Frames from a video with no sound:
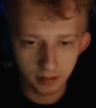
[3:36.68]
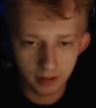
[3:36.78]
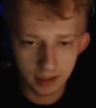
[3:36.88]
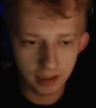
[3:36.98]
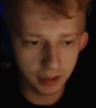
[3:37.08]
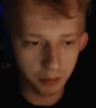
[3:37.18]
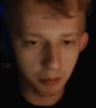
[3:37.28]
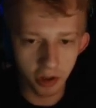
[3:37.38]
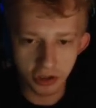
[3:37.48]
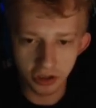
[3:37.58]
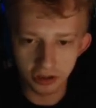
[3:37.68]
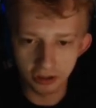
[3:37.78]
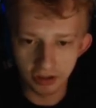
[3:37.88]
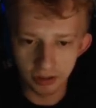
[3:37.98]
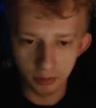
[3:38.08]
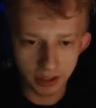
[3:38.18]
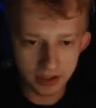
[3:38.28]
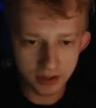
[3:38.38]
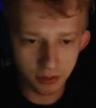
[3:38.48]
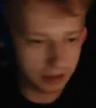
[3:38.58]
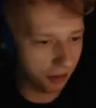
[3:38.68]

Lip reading: of like immersion learning, where I just sort of get